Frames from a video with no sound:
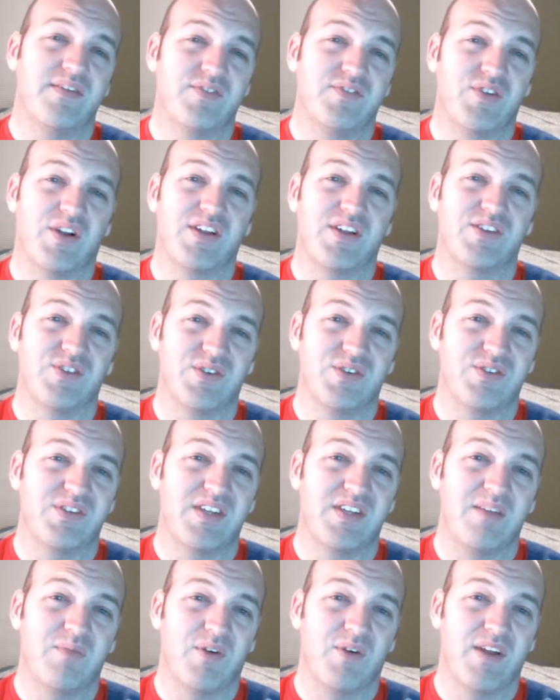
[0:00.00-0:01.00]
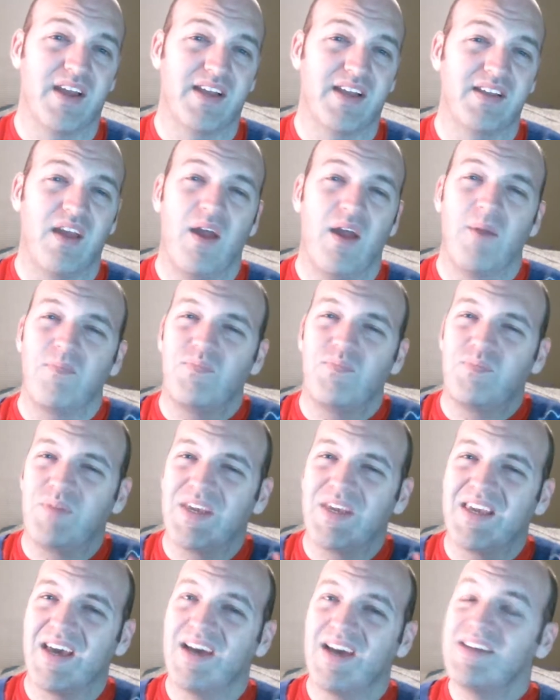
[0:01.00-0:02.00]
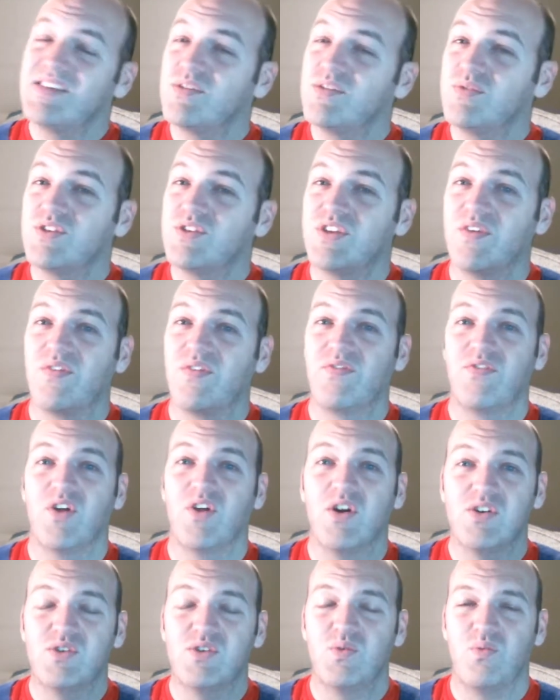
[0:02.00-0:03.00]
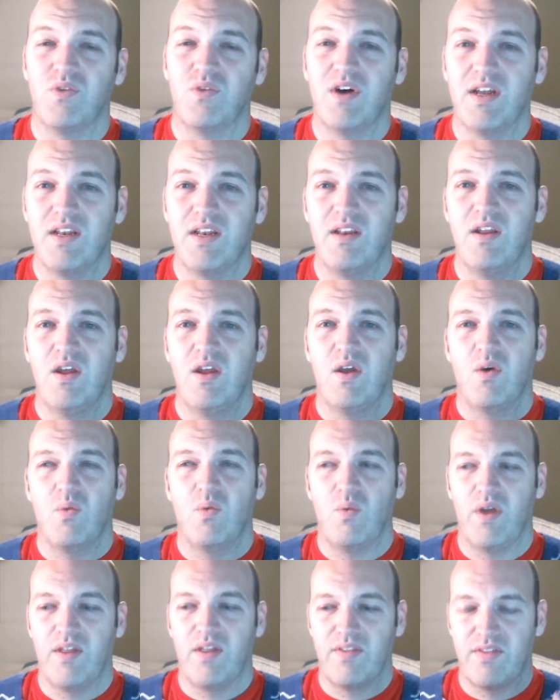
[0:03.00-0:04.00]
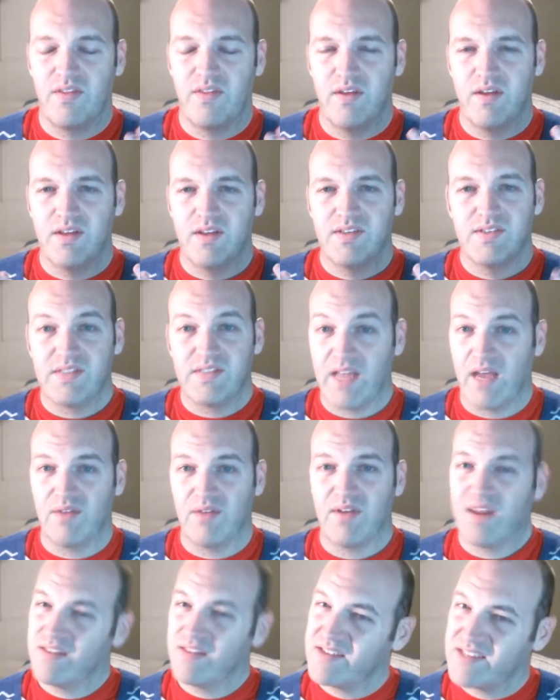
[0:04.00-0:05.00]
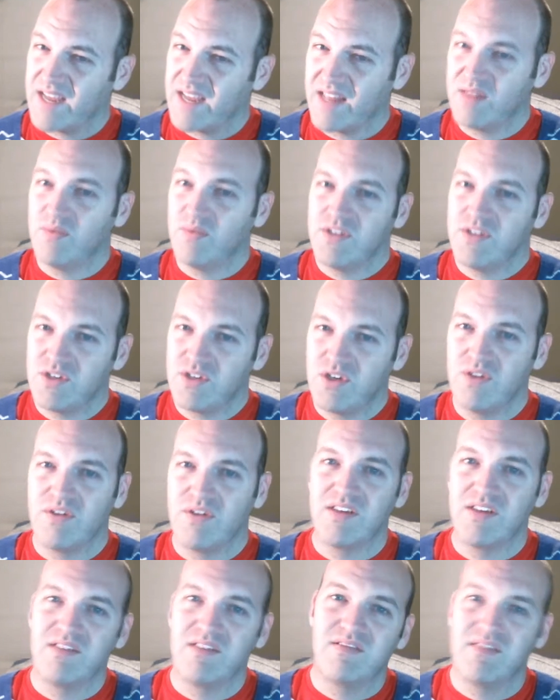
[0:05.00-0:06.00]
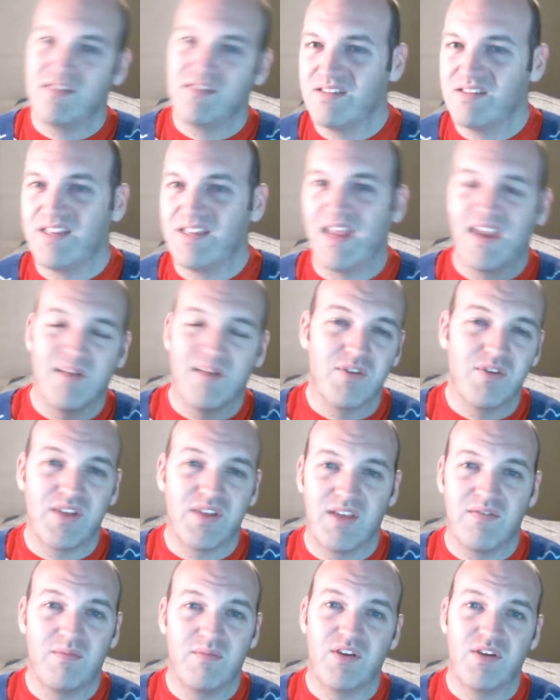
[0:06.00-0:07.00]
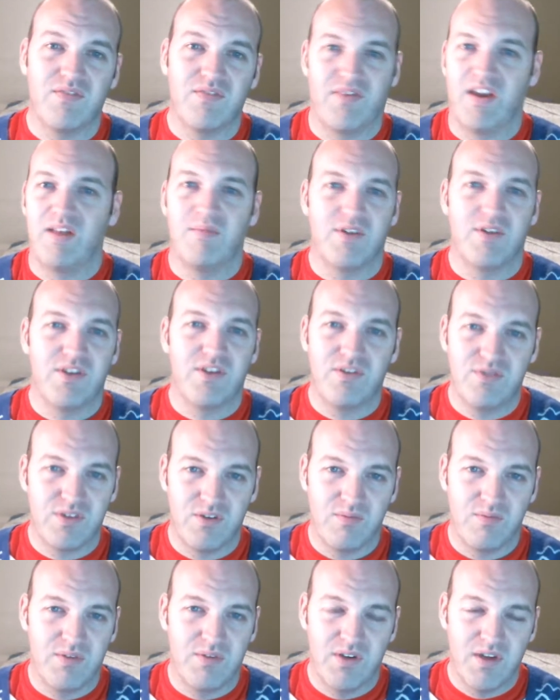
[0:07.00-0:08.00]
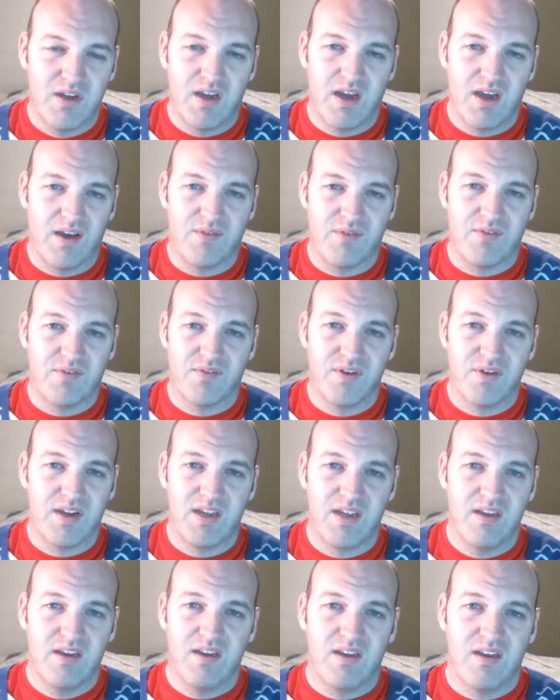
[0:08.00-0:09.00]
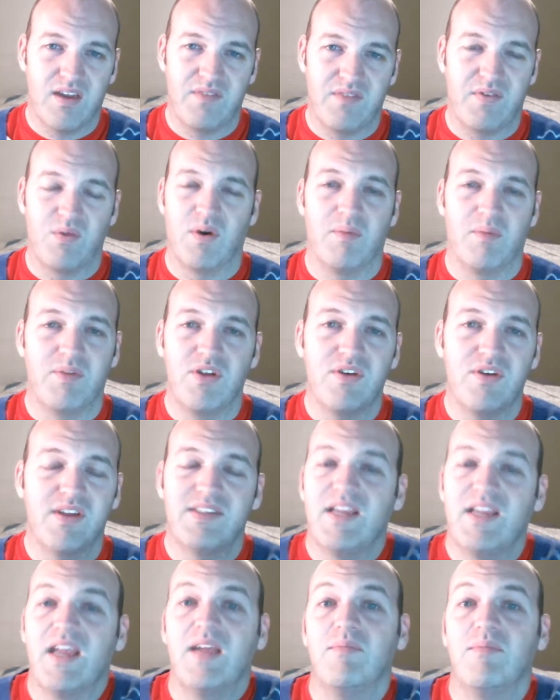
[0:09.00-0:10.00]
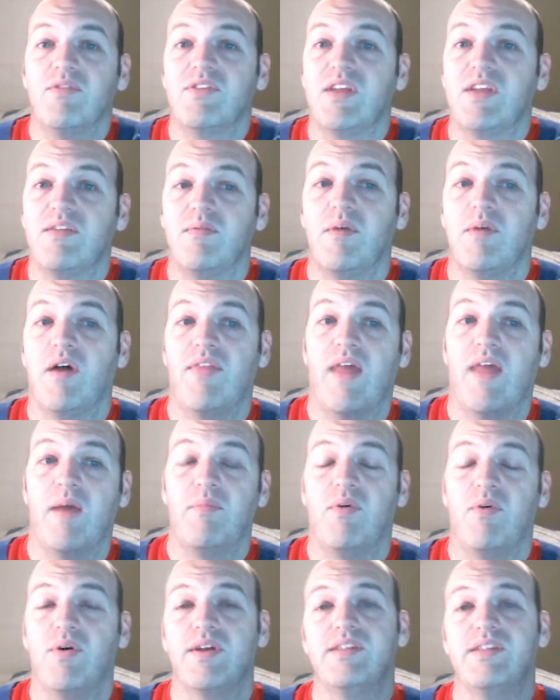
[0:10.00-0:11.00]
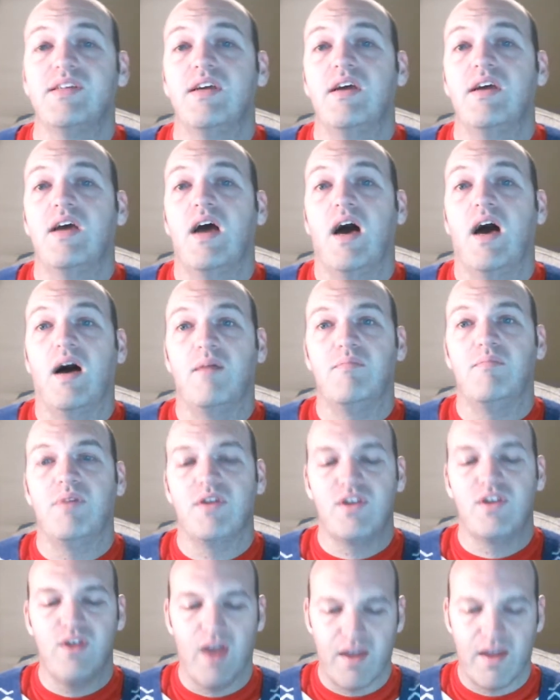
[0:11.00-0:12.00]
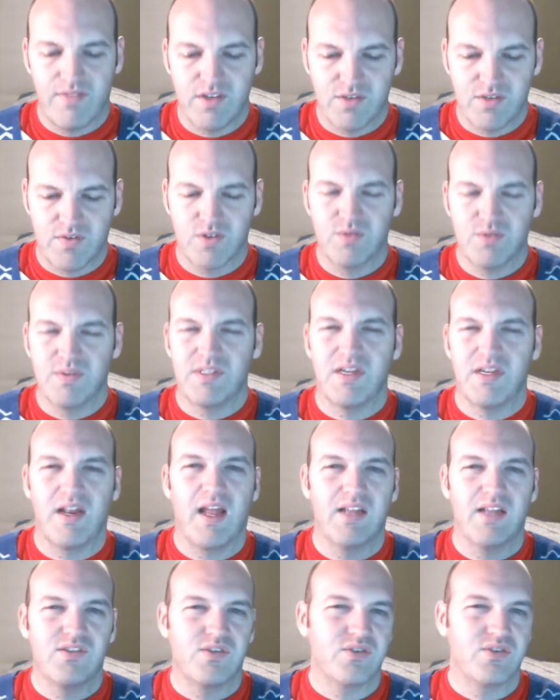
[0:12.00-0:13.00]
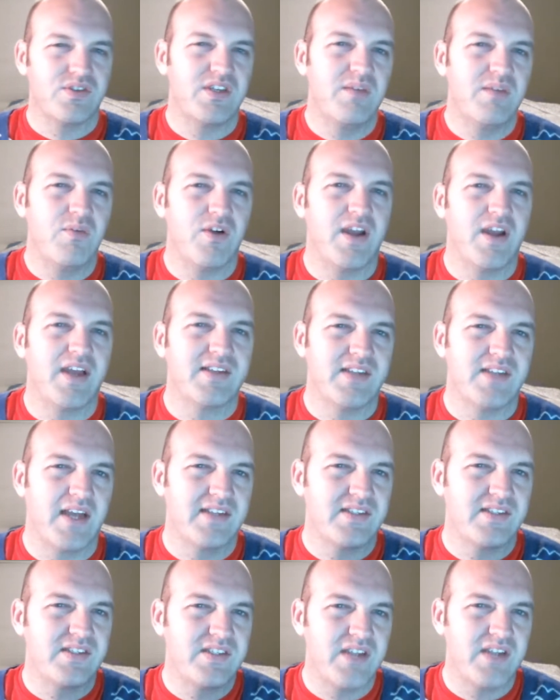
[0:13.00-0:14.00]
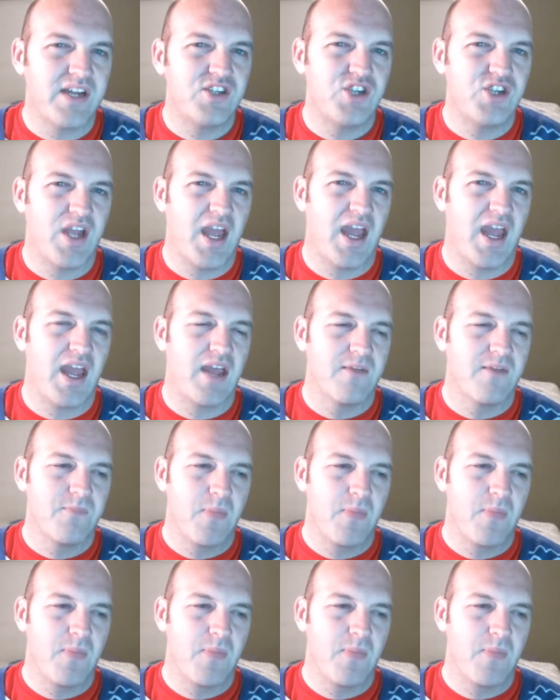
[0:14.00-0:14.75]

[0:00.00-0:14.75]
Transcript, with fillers: starring Sir Seymour Hicks because it was the first one with sound. Now, the silent ones, you can take them or leave them. You can find them on YouTube uh, for free if you want, but you can take them or leave them on that point. Um, but you have this first one sound, and Sir Seymour Hicks has such a